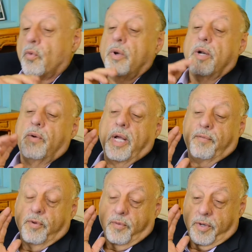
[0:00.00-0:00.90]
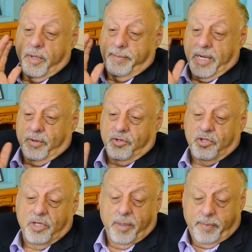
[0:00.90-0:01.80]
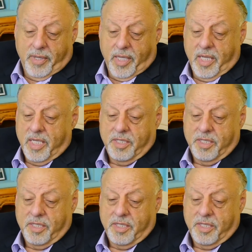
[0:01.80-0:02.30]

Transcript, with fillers: We don't have to worry about shipping.